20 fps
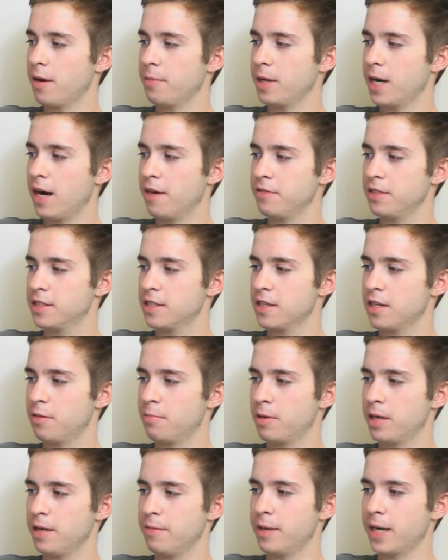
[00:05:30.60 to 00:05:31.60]
I mean, obviously they're
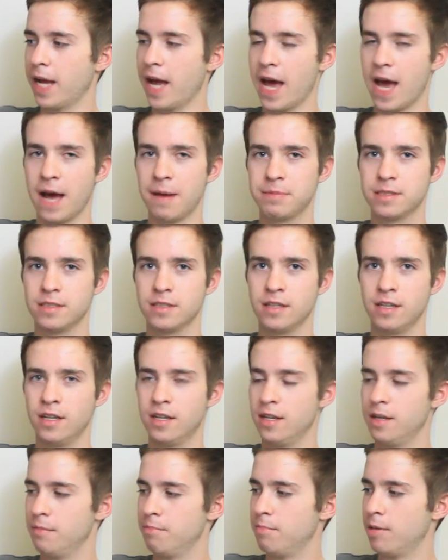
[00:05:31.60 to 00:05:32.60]
pretty big apps,
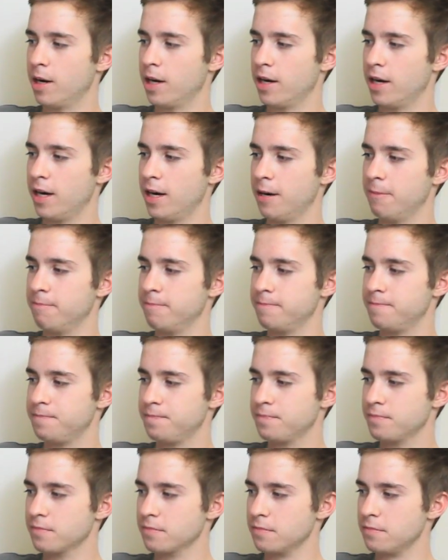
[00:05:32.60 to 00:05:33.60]
but
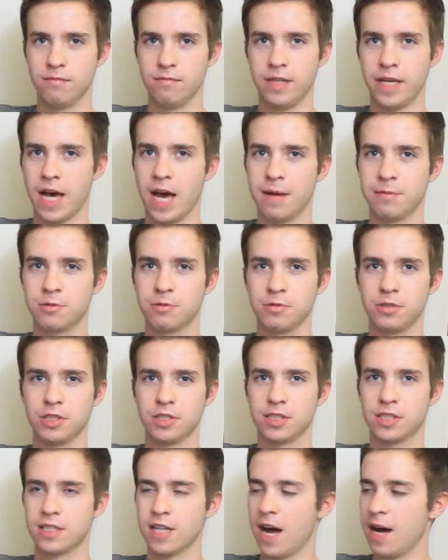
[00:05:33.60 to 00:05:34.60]
the apps would
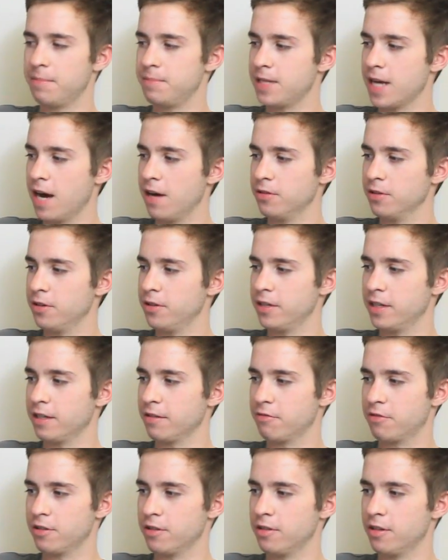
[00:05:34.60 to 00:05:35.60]
just stop
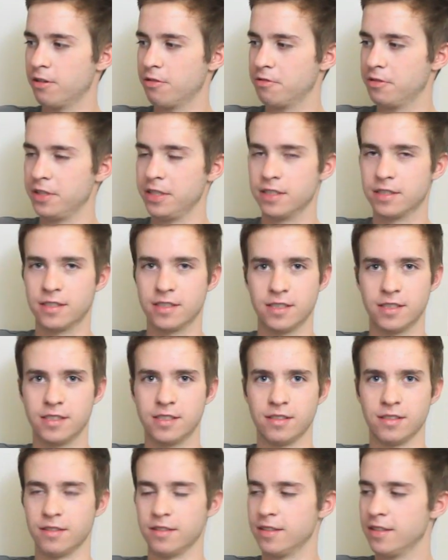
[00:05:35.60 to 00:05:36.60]
downloading for no reason
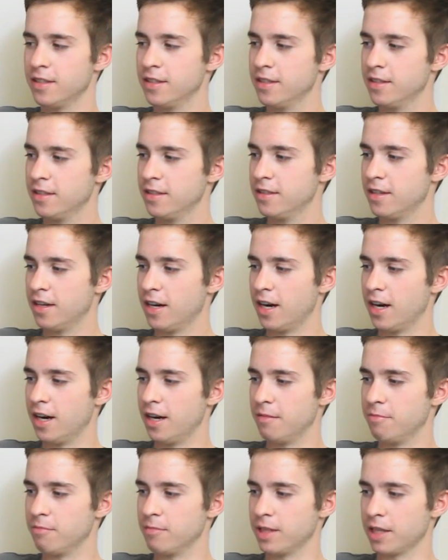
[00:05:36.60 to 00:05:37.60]

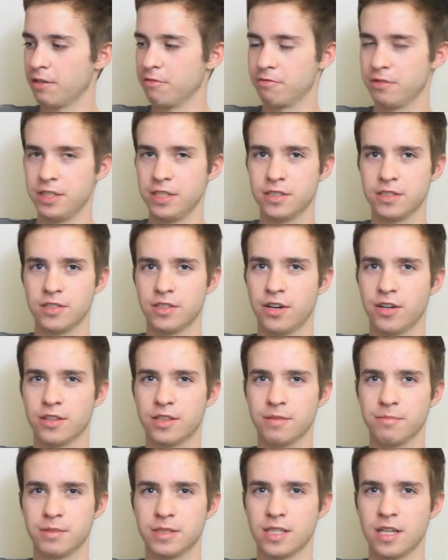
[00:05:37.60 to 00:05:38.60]
and like restart
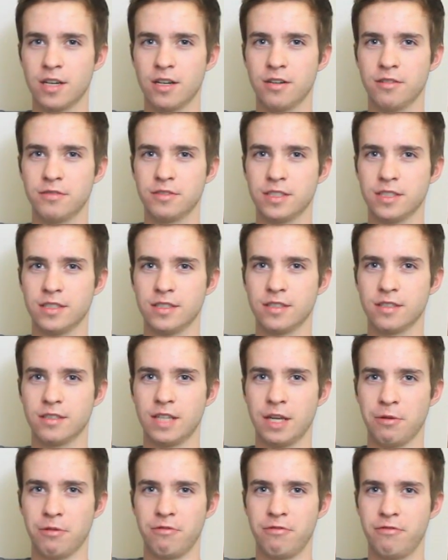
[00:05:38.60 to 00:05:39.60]
themselves, and
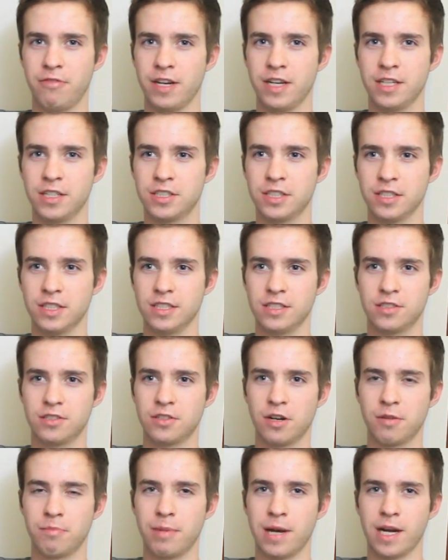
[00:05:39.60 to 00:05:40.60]
they would finish and then
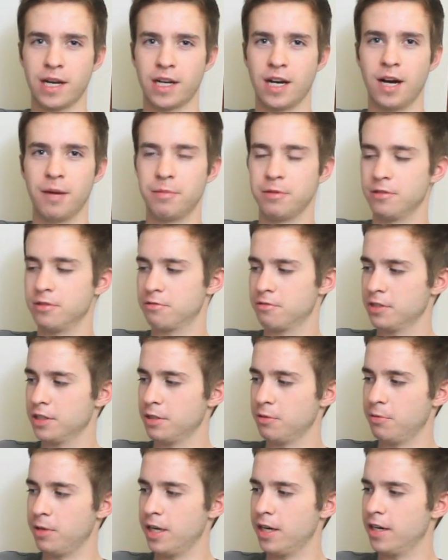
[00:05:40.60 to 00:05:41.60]
start back up. It was really
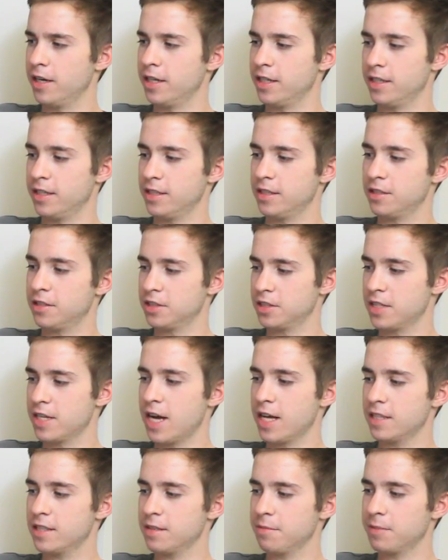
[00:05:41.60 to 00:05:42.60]
weird, and it's just
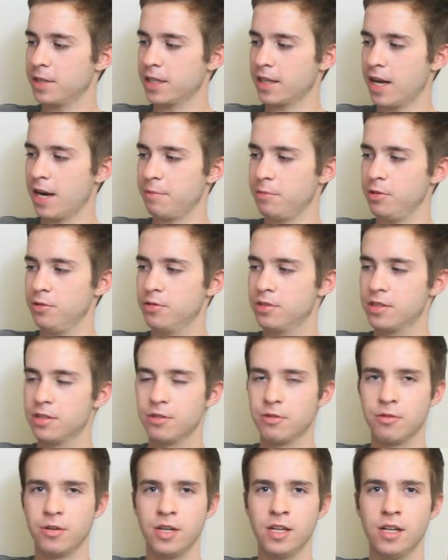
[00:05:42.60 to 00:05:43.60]
not something that I'm used
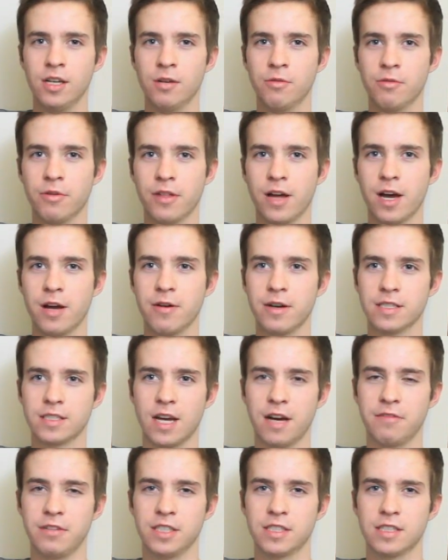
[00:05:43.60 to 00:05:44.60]
to with iOS.
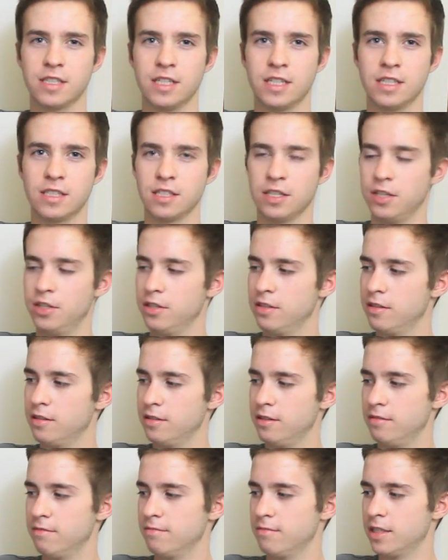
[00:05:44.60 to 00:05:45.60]
Obviously,
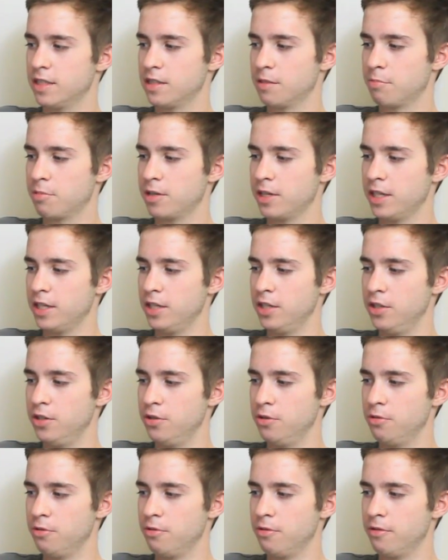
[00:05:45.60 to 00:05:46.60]
it's a pretty
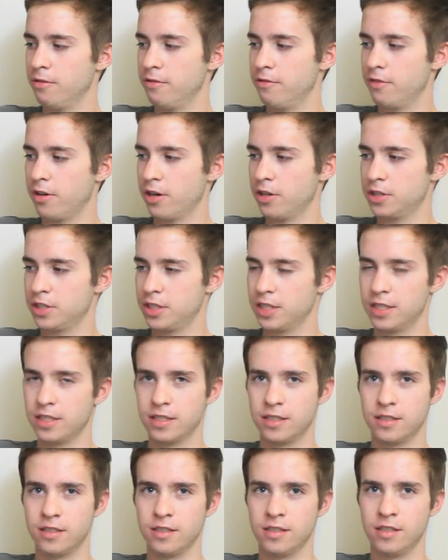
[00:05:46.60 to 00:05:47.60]
new
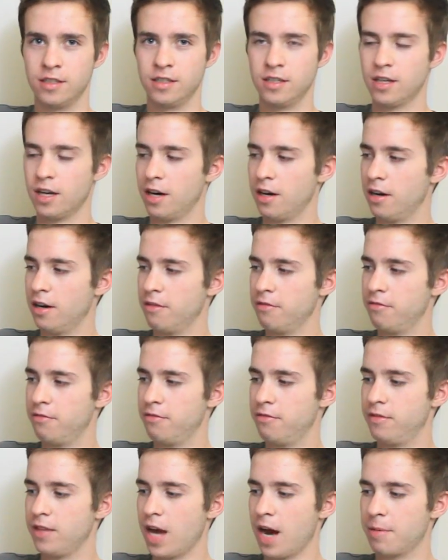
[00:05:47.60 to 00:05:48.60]
version of
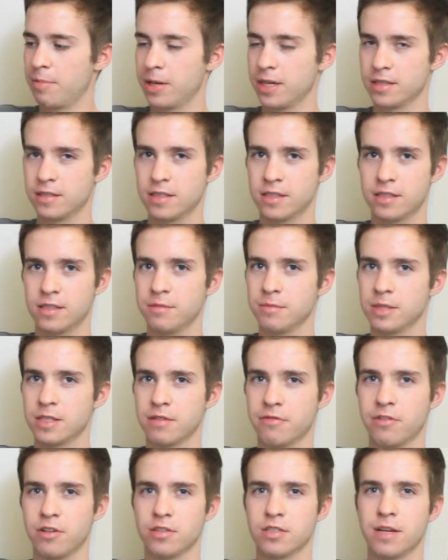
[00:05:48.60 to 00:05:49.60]
the operating system. It's the
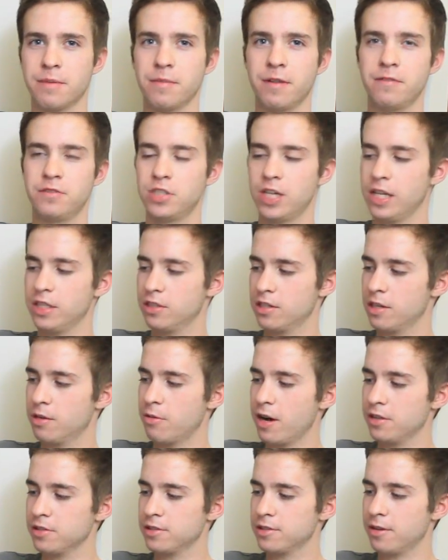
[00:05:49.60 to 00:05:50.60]
first time they've changed it in a
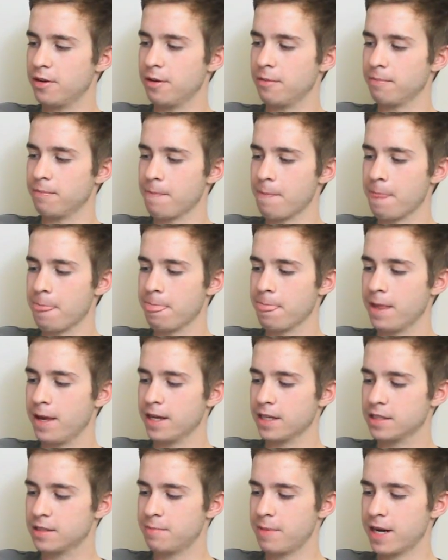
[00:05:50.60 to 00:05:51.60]
while, so I'm
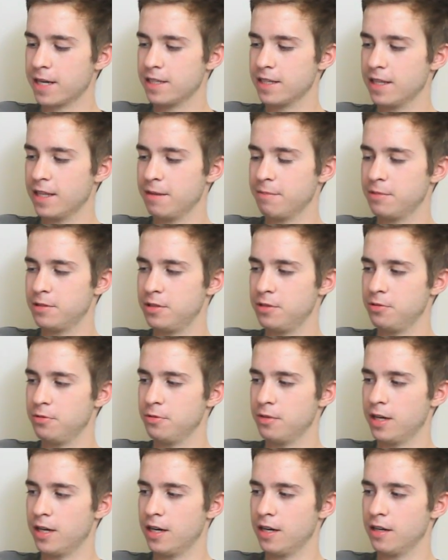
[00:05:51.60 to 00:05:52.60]
expecting them
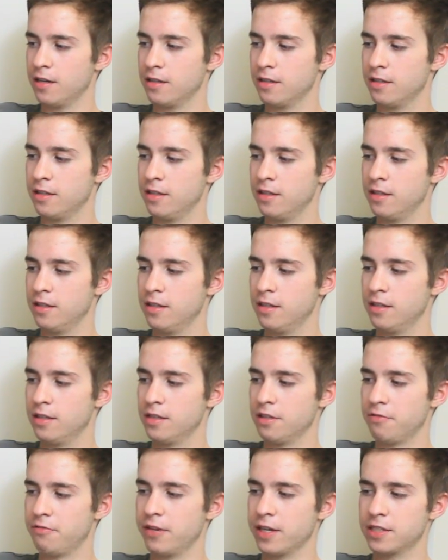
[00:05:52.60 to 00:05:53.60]
to
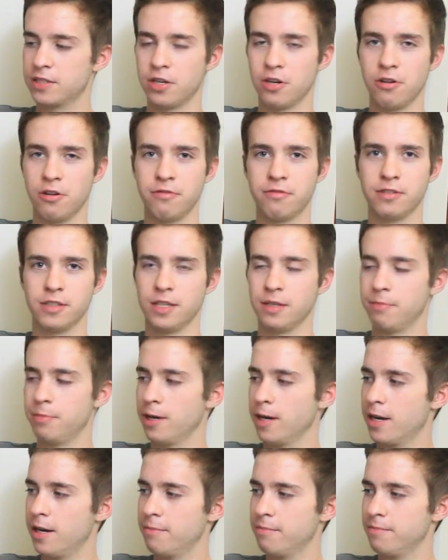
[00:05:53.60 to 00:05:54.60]
fix it, hopefully.
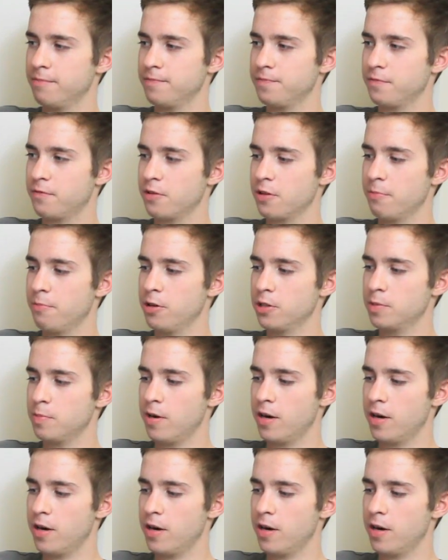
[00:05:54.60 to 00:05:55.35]
But for the most